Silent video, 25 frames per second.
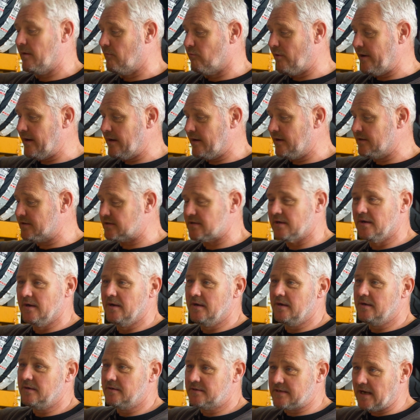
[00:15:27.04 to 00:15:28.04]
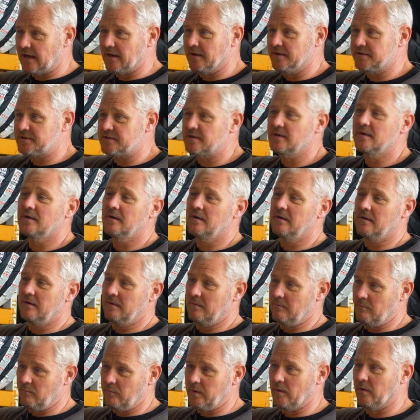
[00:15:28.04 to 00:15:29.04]
Ring us, tell us,
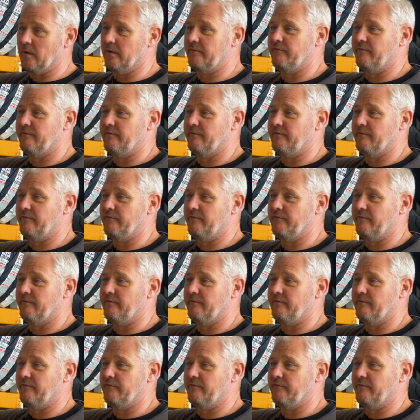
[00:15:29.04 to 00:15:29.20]
we'll